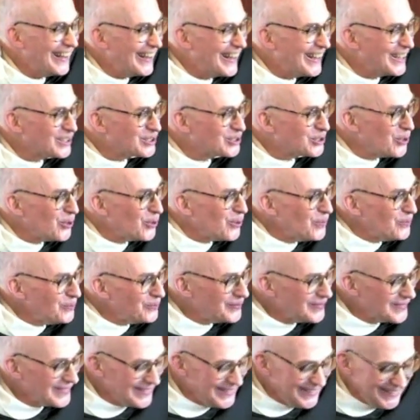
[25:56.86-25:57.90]
And so
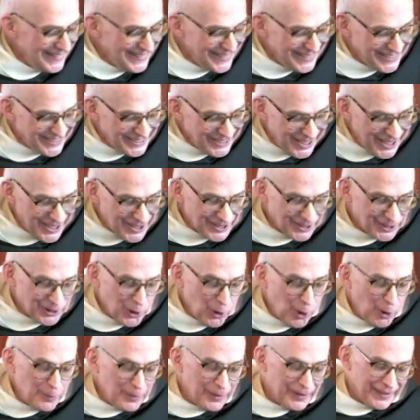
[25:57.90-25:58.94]
Jason
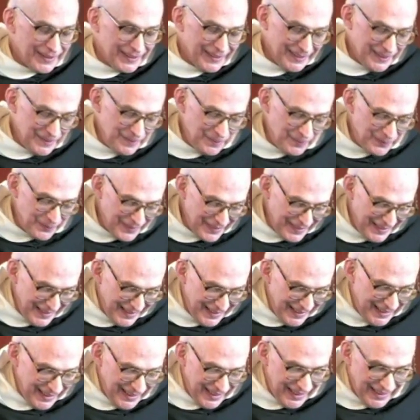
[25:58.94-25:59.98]
told me that
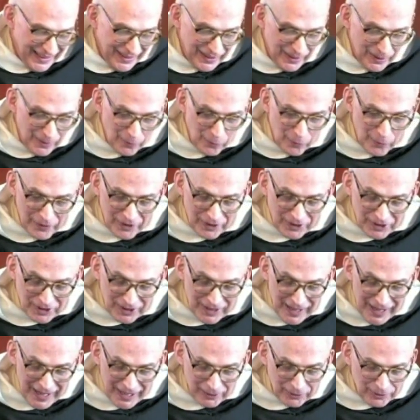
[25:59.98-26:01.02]
when the
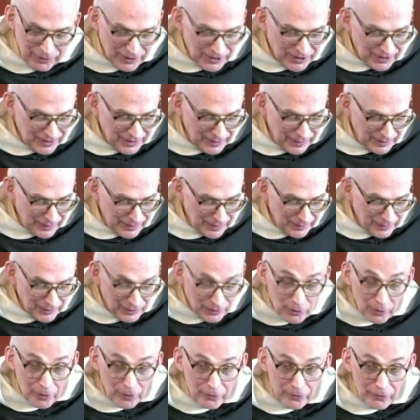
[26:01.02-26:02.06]
psychiatrist
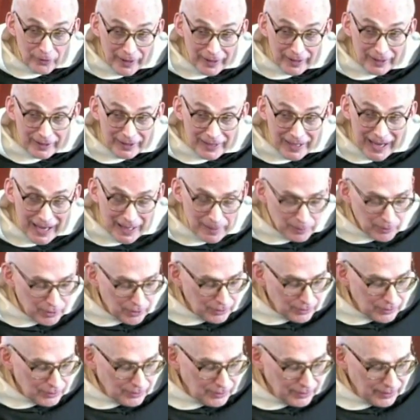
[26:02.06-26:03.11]
sort of finally came
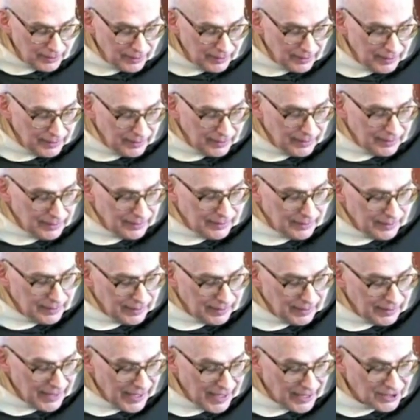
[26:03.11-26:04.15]
to,
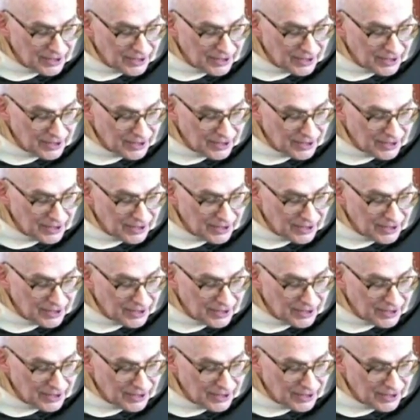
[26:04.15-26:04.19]
he